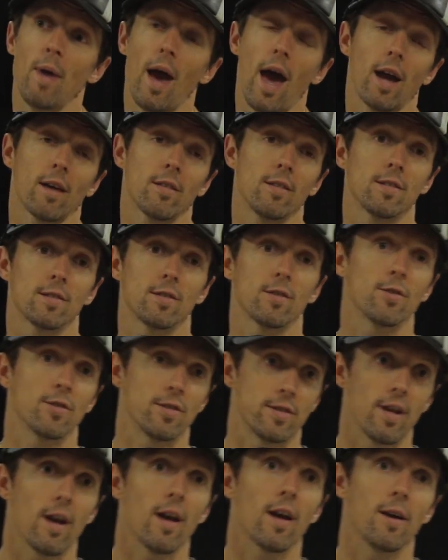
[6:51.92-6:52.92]
back this
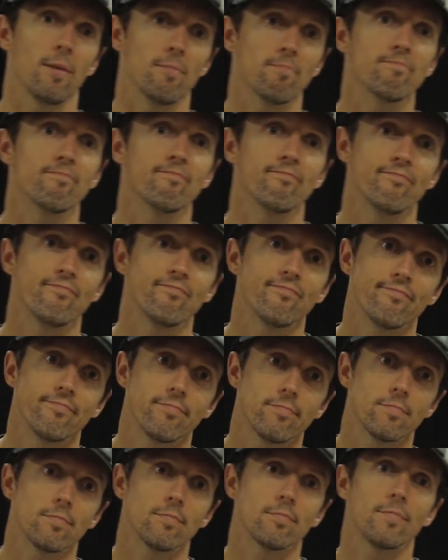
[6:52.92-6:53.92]
third time.
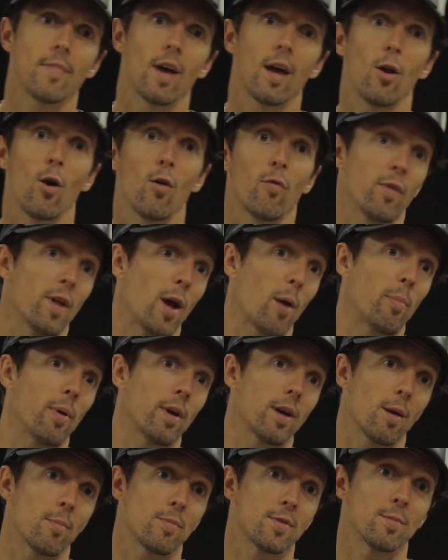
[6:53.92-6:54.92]
And hopefully I'll
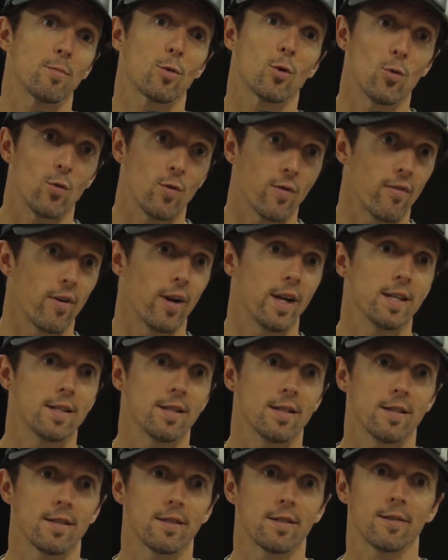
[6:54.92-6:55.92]
pick up some cool
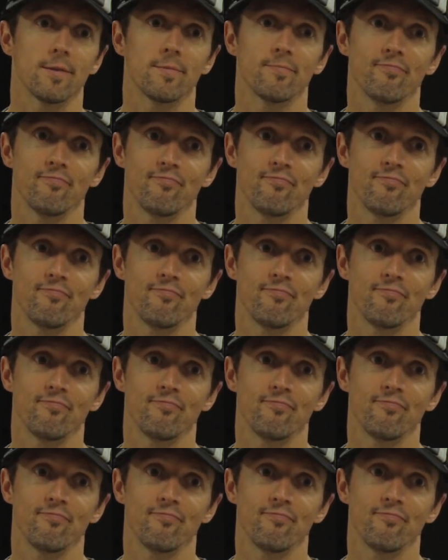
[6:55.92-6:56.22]
phrases.